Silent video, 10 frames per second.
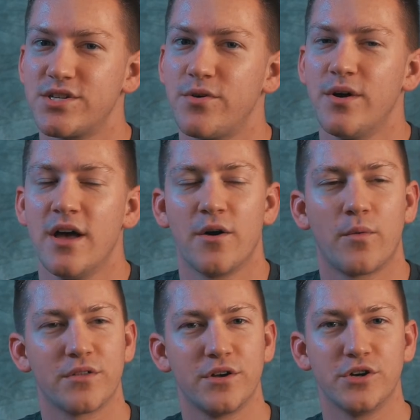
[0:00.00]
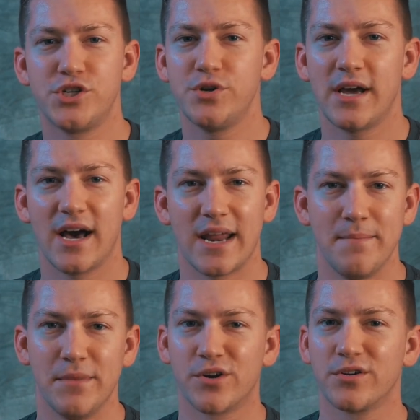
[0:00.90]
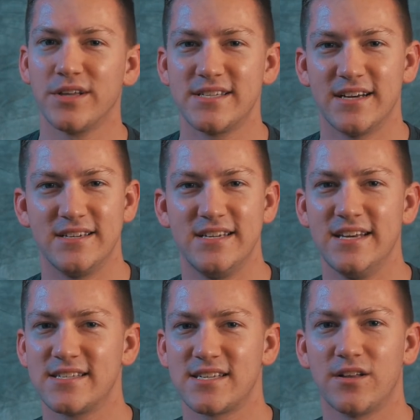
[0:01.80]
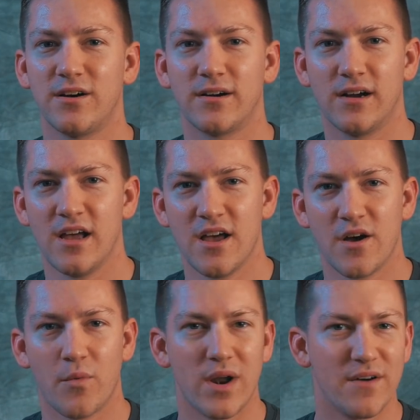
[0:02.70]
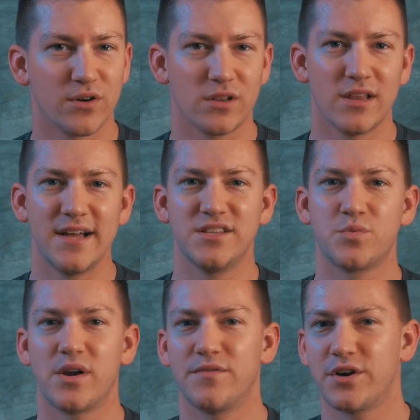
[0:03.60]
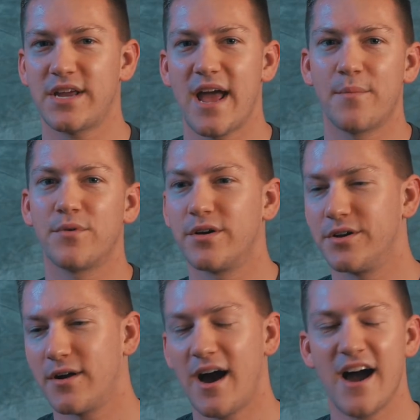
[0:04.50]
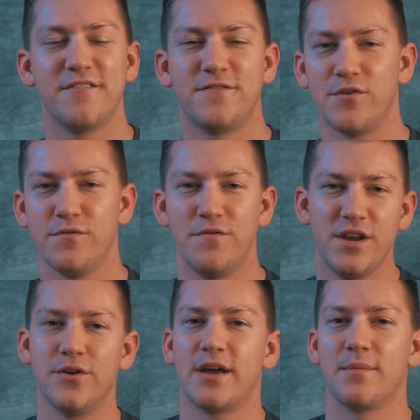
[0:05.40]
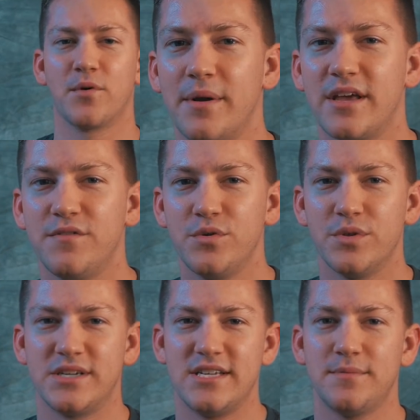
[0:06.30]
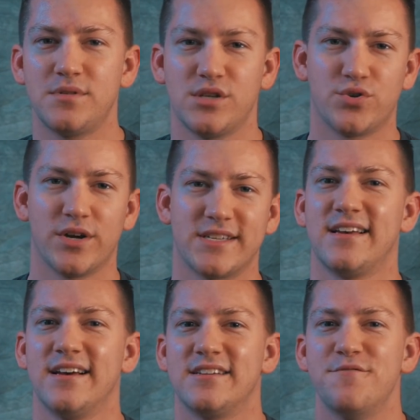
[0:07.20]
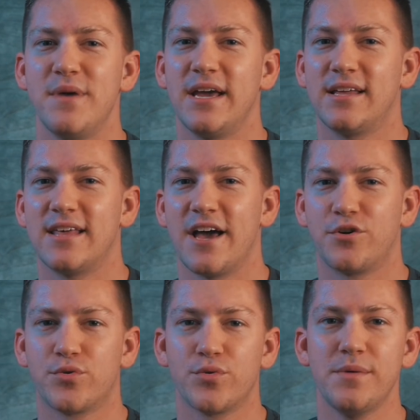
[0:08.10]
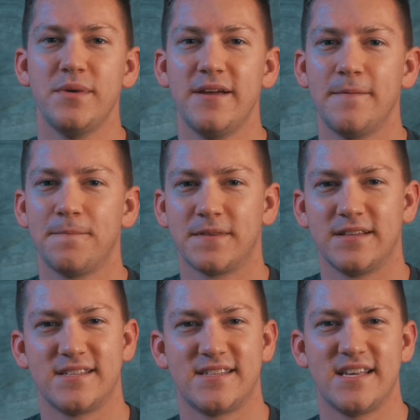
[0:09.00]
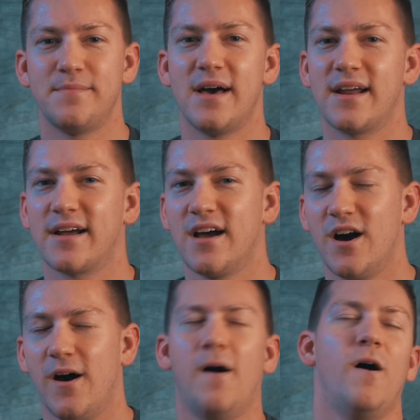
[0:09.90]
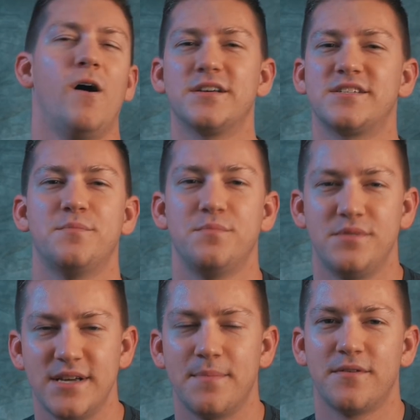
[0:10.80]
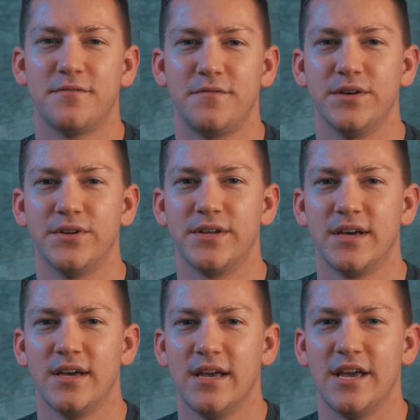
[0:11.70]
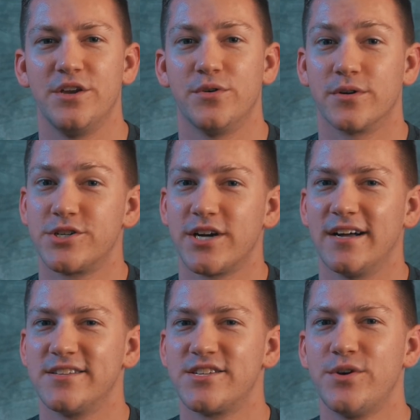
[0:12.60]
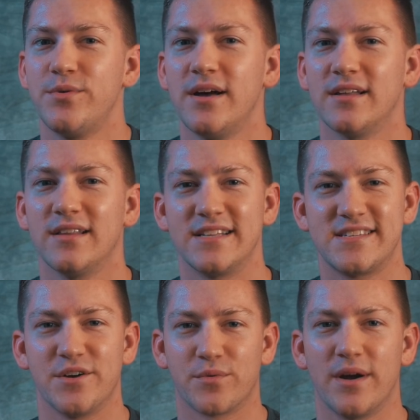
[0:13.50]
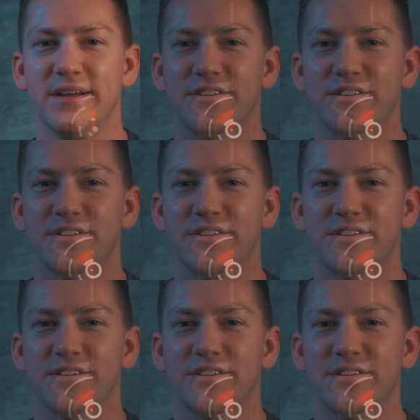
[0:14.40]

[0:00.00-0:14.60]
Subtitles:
So whether you're shooting on a mirrorless, a DSLR, whatever lens, whatever camera, your iPhone, video camera, I'm gonna give you the tips, the tricks to make that creamy, cinematic, awesome depth of field in your shot. So let's get right